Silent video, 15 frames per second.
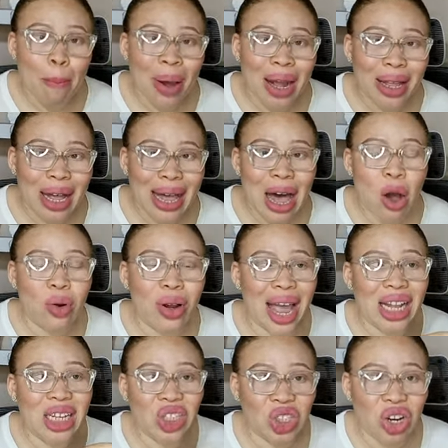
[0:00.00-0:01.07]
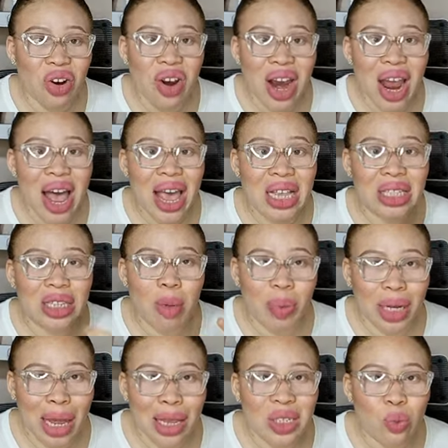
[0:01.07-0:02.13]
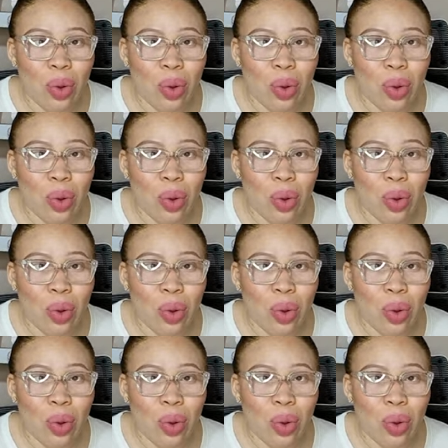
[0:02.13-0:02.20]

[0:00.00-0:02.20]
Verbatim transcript: bank account nigeria is a place